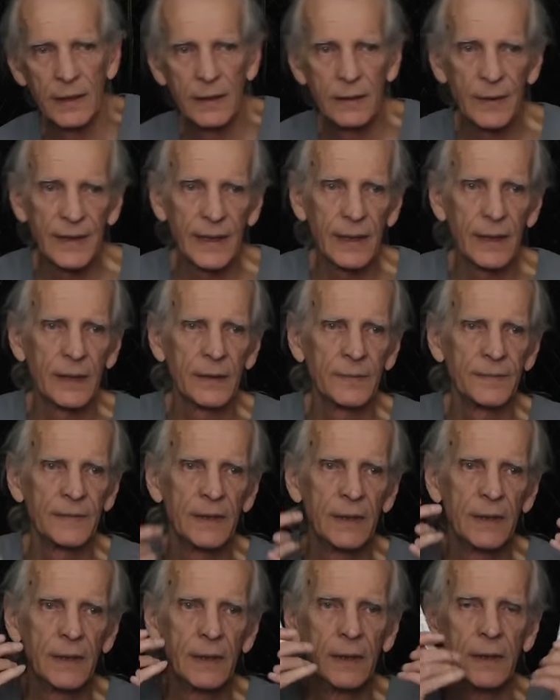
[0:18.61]
Here we go.
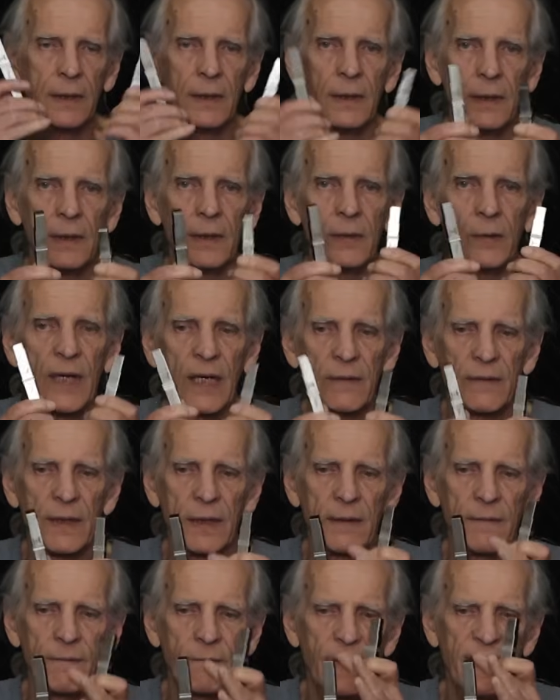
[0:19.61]
We have
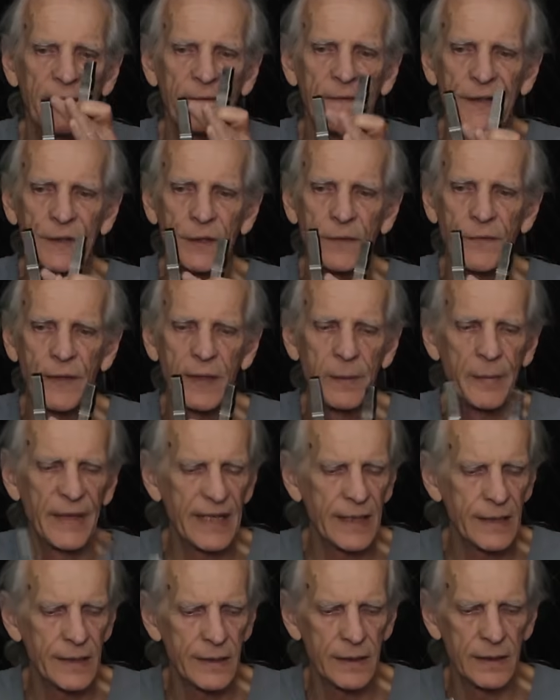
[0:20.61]
a FretFixxer for the
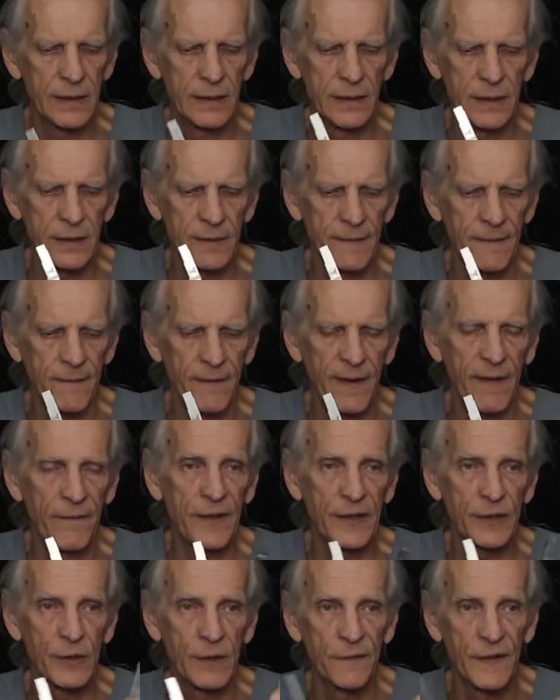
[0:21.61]
bass and a
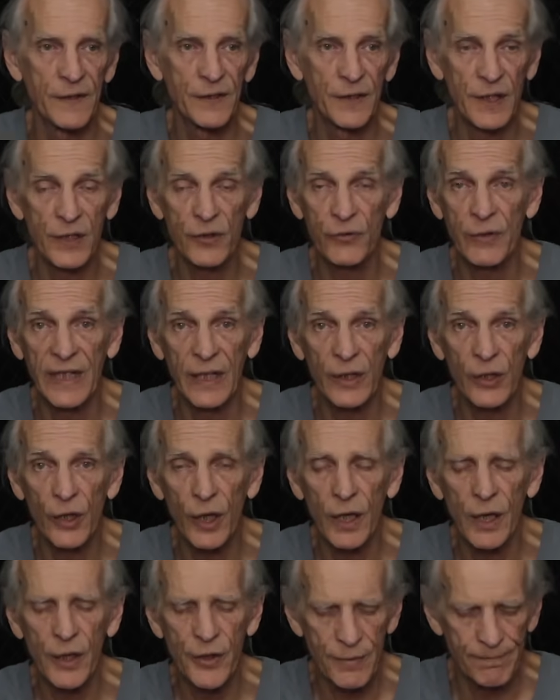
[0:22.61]
FretFixxer for 6-string
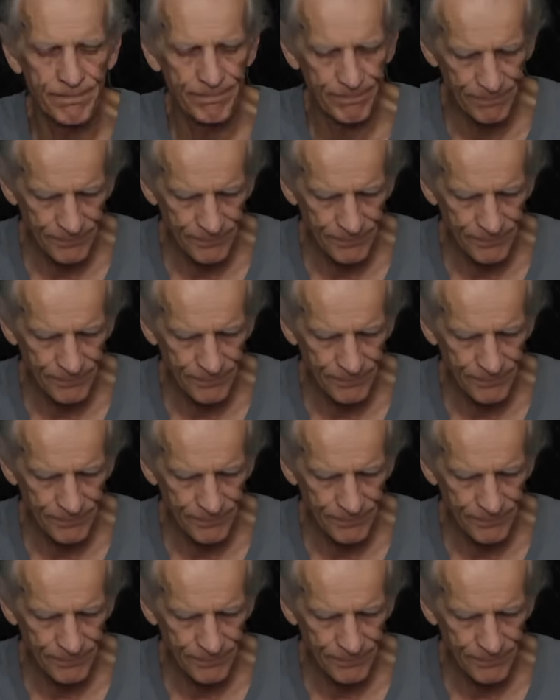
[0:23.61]
guitars.